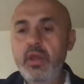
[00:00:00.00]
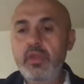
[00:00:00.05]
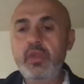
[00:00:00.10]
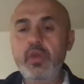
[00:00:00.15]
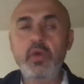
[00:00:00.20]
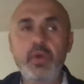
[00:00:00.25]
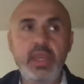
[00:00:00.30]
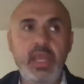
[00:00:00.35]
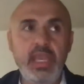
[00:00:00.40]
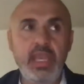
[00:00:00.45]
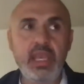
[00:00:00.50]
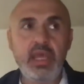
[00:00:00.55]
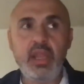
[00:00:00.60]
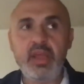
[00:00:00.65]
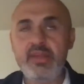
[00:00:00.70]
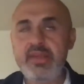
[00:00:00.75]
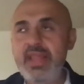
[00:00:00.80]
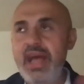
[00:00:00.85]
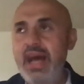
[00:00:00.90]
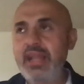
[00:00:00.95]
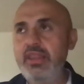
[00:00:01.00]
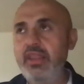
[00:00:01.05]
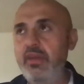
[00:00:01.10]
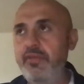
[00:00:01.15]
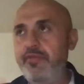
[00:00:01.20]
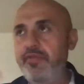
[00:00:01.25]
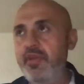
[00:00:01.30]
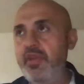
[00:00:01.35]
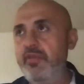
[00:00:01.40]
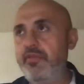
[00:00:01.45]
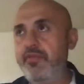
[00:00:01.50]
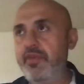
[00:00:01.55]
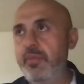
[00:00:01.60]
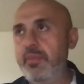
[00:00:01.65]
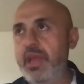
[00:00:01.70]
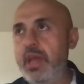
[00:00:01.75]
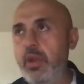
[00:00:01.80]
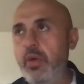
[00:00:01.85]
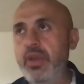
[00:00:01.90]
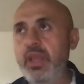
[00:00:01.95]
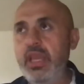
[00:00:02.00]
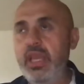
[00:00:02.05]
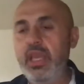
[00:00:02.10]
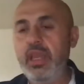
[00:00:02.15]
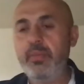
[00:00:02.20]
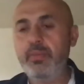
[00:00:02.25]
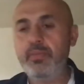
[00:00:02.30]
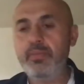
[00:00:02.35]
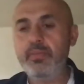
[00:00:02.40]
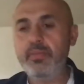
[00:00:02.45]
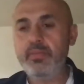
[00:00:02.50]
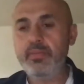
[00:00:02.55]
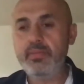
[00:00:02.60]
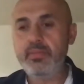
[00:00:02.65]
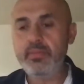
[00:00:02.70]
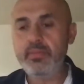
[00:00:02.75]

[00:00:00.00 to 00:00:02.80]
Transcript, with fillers: So El is not different from Elohim.